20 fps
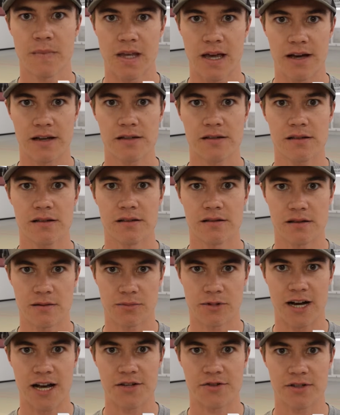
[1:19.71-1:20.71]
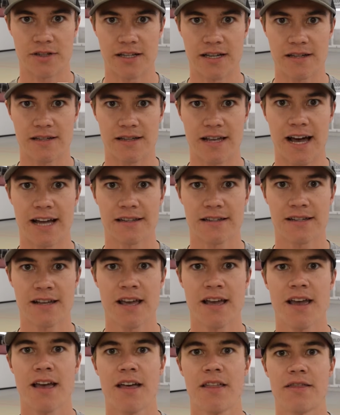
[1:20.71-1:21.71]
Yes, a surprise release.
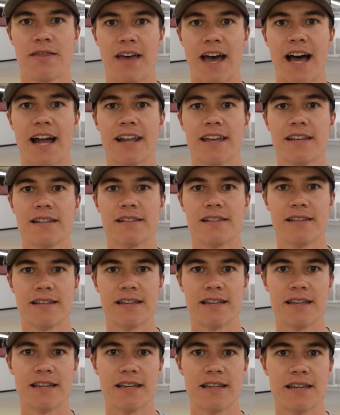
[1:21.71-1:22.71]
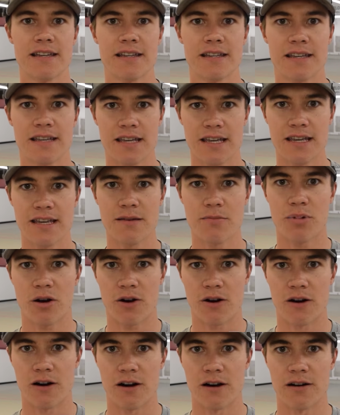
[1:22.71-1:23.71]
That is the key
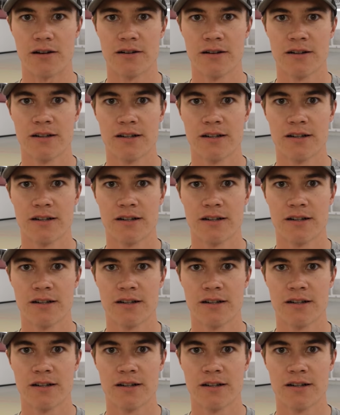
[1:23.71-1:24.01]
part